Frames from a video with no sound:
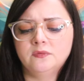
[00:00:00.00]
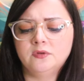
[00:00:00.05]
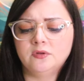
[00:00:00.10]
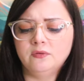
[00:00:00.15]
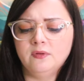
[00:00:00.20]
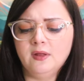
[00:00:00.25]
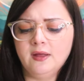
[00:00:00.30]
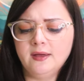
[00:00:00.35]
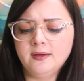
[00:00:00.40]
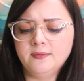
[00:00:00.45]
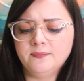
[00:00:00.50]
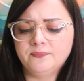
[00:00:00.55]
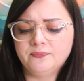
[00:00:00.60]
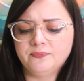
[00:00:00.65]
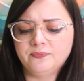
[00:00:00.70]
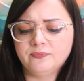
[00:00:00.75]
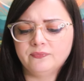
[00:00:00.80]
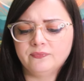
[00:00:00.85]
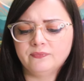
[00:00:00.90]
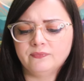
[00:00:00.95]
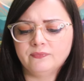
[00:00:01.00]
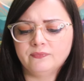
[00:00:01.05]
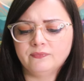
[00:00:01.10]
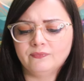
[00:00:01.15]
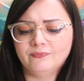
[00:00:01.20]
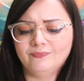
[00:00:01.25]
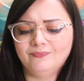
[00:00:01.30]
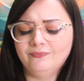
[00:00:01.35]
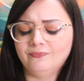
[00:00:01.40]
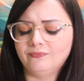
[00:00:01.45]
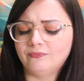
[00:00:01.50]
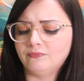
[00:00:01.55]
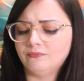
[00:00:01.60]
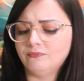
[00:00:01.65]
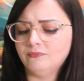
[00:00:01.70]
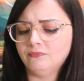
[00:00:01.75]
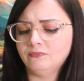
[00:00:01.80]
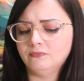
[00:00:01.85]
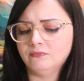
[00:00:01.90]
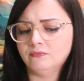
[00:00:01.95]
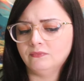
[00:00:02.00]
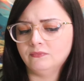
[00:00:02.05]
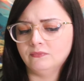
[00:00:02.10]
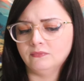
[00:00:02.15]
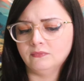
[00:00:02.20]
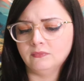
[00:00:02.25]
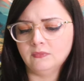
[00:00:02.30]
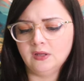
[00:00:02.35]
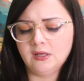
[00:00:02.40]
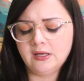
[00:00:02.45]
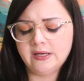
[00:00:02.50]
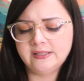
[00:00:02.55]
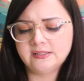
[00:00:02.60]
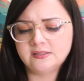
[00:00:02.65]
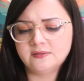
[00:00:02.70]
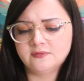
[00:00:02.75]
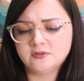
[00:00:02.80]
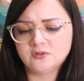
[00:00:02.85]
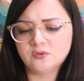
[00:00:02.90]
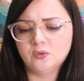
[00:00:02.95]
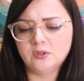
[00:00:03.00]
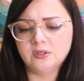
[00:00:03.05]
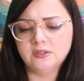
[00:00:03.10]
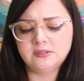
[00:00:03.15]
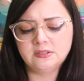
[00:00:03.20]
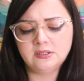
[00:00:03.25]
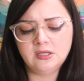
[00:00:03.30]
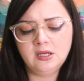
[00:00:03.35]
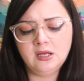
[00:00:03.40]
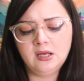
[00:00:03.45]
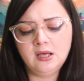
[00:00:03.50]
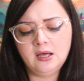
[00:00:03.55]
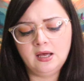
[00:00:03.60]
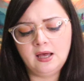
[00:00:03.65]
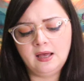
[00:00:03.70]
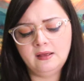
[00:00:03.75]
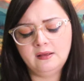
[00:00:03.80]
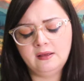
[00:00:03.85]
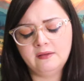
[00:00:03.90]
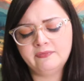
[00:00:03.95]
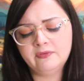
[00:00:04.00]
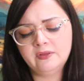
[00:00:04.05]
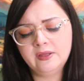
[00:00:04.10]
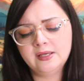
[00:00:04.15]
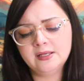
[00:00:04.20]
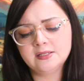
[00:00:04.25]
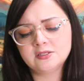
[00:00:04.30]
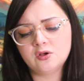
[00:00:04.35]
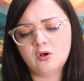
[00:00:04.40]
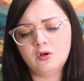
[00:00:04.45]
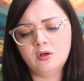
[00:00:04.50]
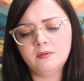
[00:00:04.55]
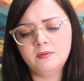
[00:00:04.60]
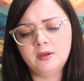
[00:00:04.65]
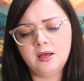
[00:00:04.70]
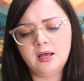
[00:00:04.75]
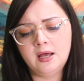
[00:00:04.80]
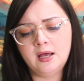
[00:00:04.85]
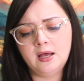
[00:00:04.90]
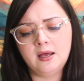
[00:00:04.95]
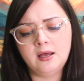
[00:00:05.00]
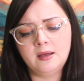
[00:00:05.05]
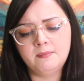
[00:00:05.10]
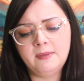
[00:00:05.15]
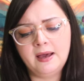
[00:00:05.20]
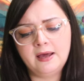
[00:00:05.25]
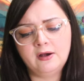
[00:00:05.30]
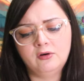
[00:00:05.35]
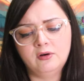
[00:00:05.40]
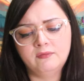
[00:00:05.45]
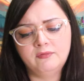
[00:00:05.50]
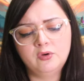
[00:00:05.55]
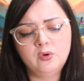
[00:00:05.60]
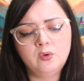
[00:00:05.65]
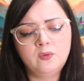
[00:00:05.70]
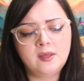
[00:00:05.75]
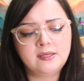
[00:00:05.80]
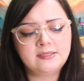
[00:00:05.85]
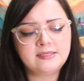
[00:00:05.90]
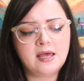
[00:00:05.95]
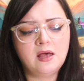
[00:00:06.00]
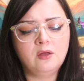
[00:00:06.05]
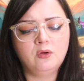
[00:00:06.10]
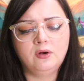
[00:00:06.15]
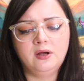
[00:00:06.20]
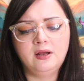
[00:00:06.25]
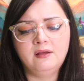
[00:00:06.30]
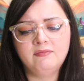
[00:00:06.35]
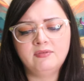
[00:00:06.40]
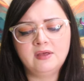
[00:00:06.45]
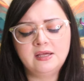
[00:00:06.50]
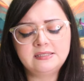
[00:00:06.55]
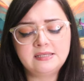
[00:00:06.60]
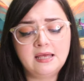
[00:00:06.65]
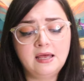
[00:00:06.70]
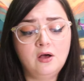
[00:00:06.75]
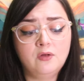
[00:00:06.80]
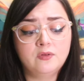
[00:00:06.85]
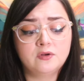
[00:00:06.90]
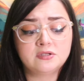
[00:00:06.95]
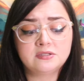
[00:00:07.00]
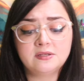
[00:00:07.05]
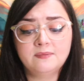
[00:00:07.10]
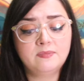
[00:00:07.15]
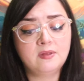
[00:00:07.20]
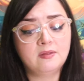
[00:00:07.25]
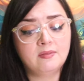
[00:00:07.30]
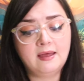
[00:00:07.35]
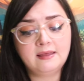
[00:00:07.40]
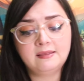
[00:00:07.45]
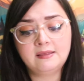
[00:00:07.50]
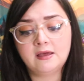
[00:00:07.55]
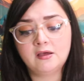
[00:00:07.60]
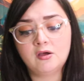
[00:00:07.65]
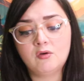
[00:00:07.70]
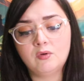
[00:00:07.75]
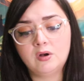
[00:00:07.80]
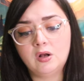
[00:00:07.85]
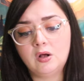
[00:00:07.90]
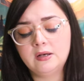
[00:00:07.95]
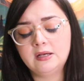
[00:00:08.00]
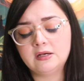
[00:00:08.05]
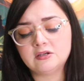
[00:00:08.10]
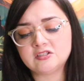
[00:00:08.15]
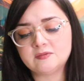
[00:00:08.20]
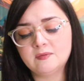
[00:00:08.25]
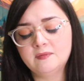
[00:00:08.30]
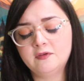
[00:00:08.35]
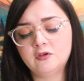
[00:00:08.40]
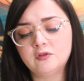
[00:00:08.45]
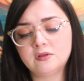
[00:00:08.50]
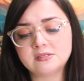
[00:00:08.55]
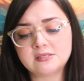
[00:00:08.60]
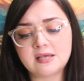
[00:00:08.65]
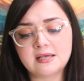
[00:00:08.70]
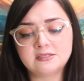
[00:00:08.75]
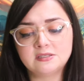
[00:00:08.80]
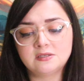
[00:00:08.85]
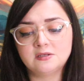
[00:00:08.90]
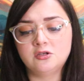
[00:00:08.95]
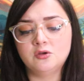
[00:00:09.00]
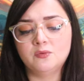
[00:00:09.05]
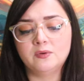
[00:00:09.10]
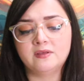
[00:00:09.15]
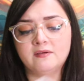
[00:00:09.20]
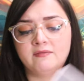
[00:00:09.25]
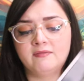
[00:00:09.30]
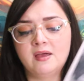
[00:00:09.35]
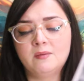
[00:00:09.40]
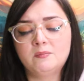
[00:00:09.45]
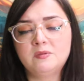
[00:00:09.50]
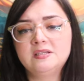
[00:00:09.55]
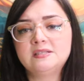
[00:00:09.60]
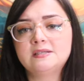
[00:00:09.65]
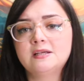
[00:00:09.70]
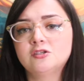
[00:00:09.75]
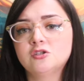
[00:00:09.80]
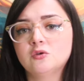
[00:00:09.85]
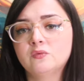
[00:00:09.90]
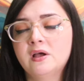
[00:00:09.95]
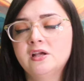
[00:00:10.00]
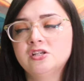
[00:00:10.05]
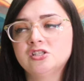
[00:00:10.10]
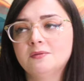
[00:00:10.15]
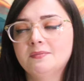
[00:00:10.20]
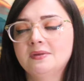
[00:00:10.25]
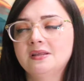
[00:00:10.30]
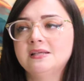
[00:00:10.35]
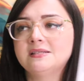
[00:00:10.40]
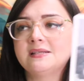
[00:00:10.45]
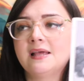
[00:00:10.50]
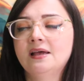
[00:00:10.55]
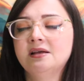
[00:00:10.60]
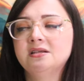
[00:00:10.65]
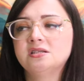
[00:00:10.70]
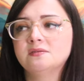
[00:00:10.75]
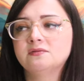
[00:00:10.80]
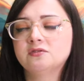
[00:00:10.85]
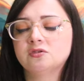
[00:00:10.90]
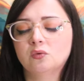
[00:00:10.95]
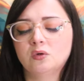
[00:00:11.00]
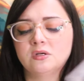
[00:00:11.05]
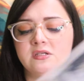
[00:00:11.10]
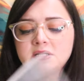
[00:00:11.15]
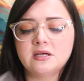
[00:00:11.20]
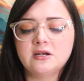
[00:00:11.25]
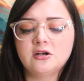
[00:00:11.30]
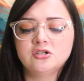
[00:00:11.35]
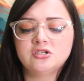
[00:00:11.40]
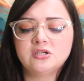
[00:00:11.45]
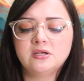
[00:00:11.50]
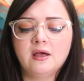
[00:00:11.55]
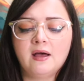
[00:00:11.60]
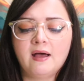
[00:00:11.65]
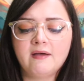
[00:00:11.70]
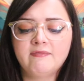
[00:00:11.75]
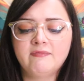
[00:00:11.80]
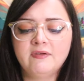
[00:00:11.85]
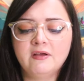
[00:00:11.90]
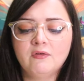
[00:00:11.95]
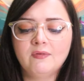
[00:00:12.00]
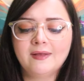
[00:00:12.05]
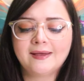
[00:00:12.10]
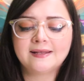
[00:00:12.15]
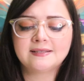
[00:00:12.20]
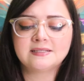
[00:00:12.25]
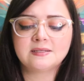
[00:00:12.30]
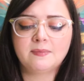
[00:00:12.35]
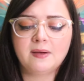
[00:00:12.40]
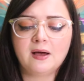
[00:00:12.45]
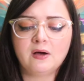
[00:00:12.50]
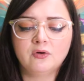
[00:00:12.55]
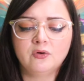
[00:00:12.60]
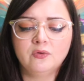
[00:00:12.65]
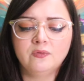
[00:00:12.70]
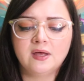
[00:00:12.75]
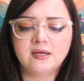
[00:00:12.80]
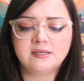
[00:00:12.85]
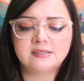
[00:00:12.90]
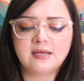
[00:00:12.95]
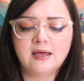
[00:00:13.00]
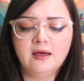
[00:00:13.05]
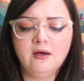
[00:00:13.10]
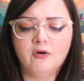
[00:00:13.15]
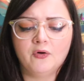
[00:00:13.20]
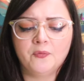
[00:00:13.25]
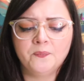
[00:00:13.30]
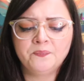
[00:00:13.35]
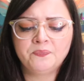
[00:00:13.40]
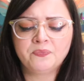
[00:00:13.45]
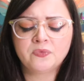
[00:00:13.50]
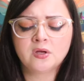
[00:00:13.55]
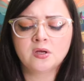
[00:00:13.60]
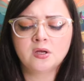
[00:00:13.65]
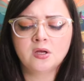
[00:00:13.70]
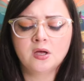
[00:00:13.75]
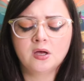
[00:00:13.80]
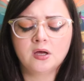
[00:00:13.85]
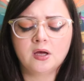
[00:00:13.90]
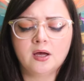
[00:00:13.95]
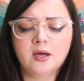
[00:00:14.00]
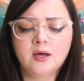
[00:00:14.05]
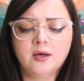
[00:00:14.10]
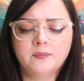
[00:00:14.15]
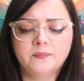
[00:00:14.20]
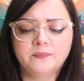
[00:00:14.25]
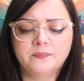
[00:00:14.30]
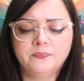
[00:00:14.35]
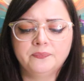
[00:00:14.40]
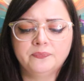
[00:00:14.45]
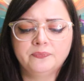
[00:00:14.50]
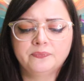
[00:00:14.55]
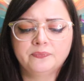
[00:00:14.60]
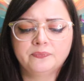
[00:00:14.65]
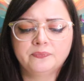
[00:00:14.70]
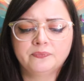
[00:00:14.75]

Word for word: Do they? Hmm. Ace of Swords. I, I feel like it's all uh, a matter of who they tell or if they tell. There's something like that going on here. Some of you, this has to do with a family situation, but this Ace of Swords energy, I feel like it's about who they tell. Um,